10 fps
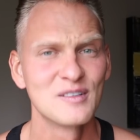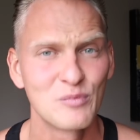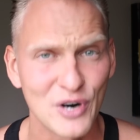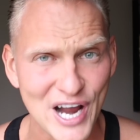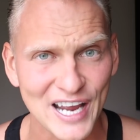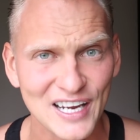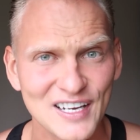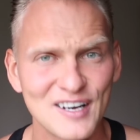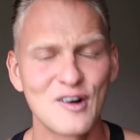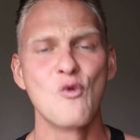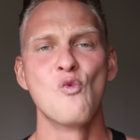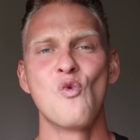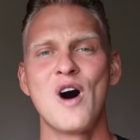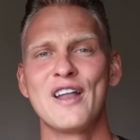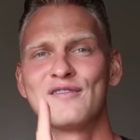prank on
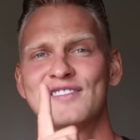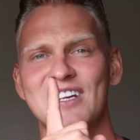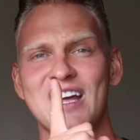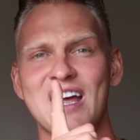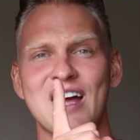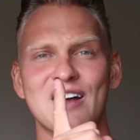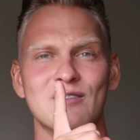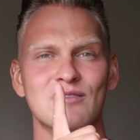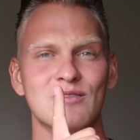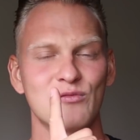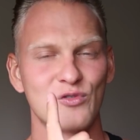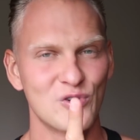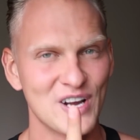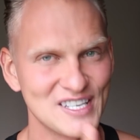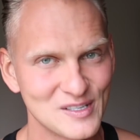one of the
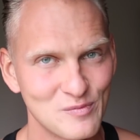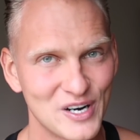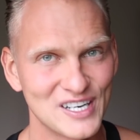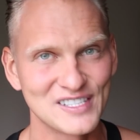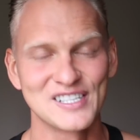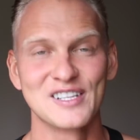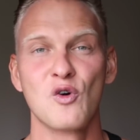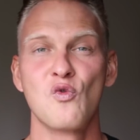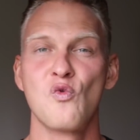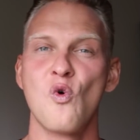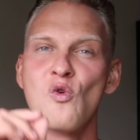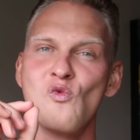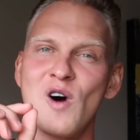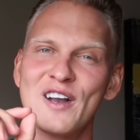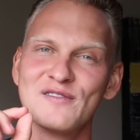craziest person, on
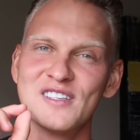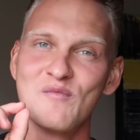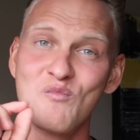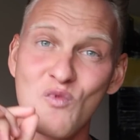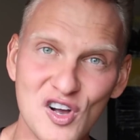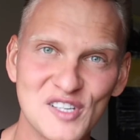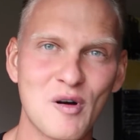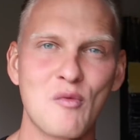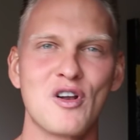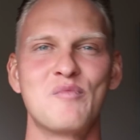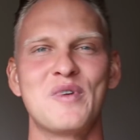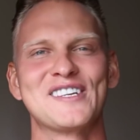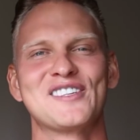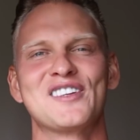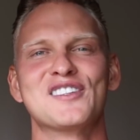one of the most popular
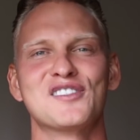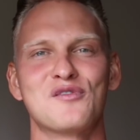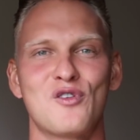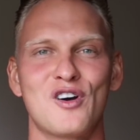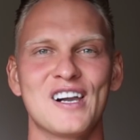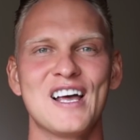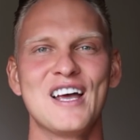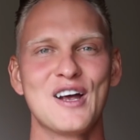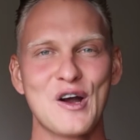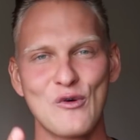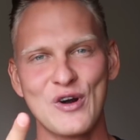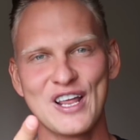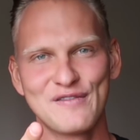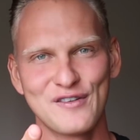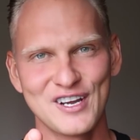person in the world. Who
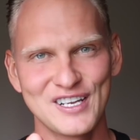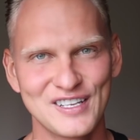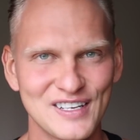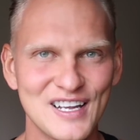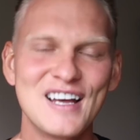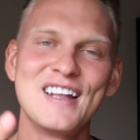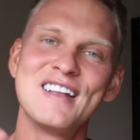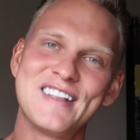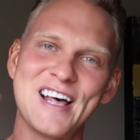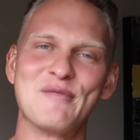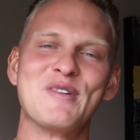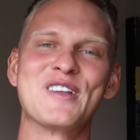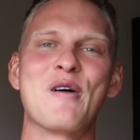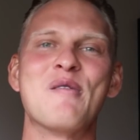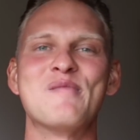ready for it? Tell me in
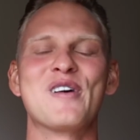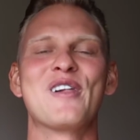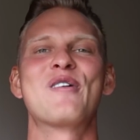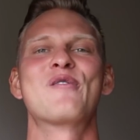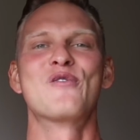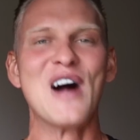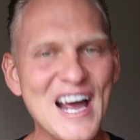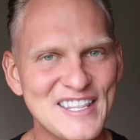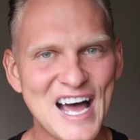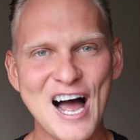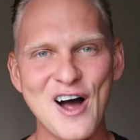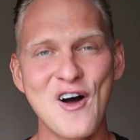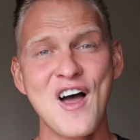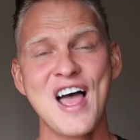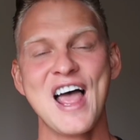comment below right
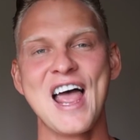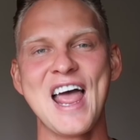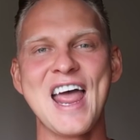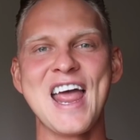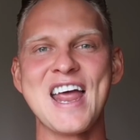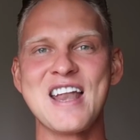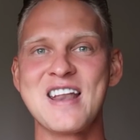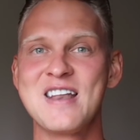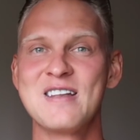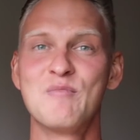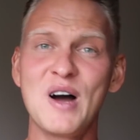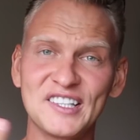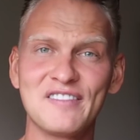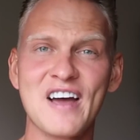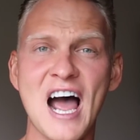now. And by
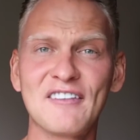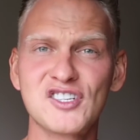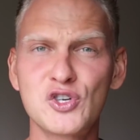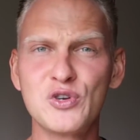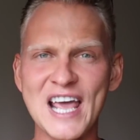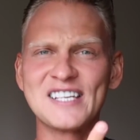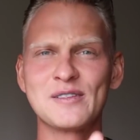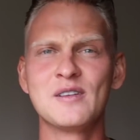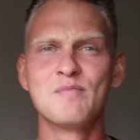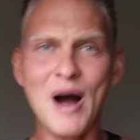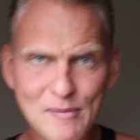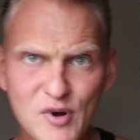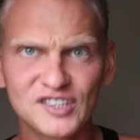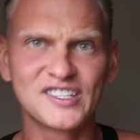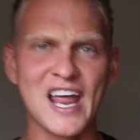the way, after 2 days, my
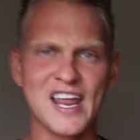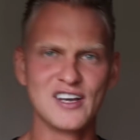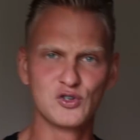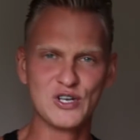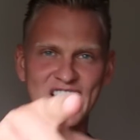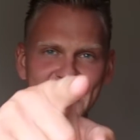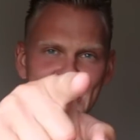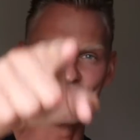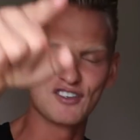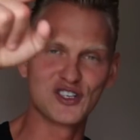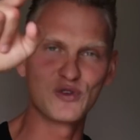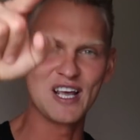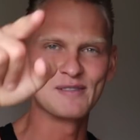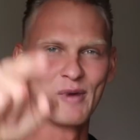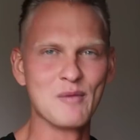birthday.
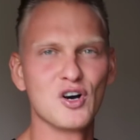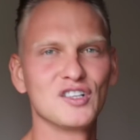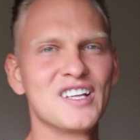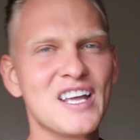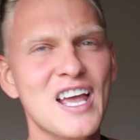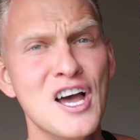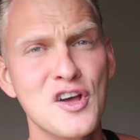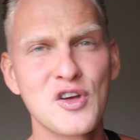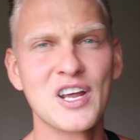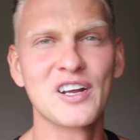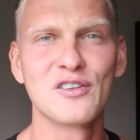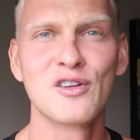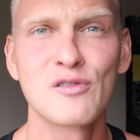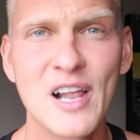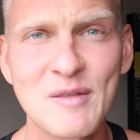You can
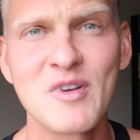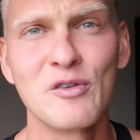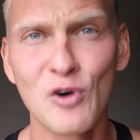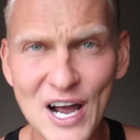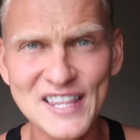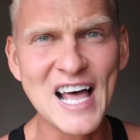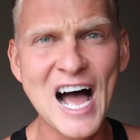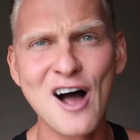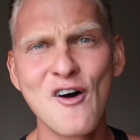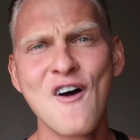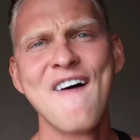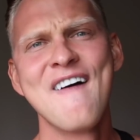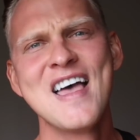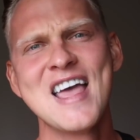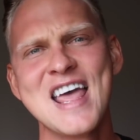congratulate me right now.
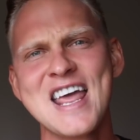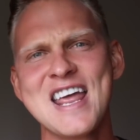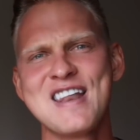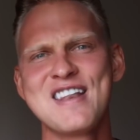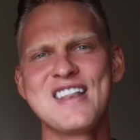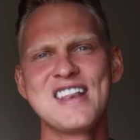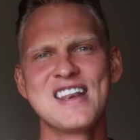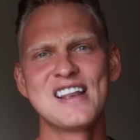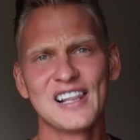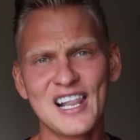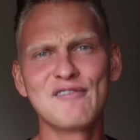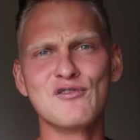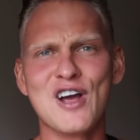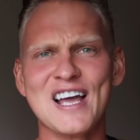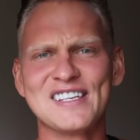And love
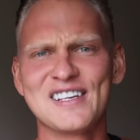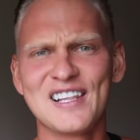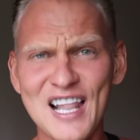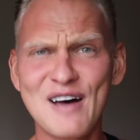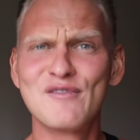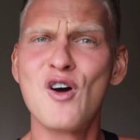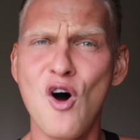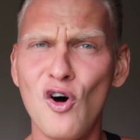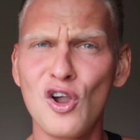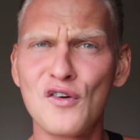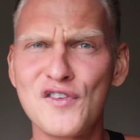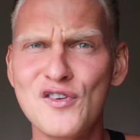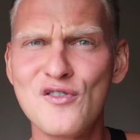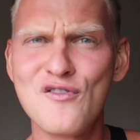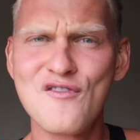you guys. Love you, all of
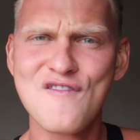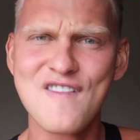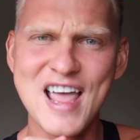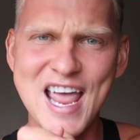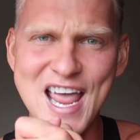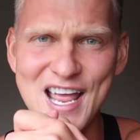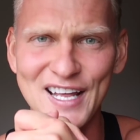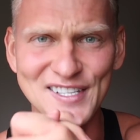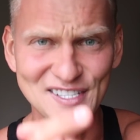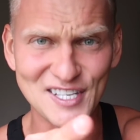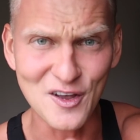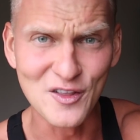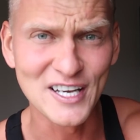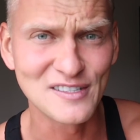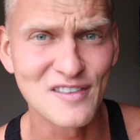you. And see you
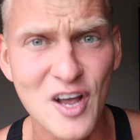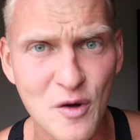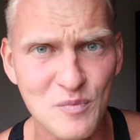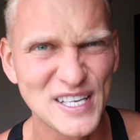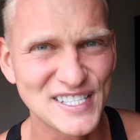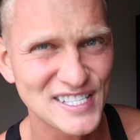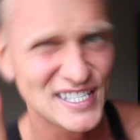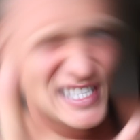next video. Peace.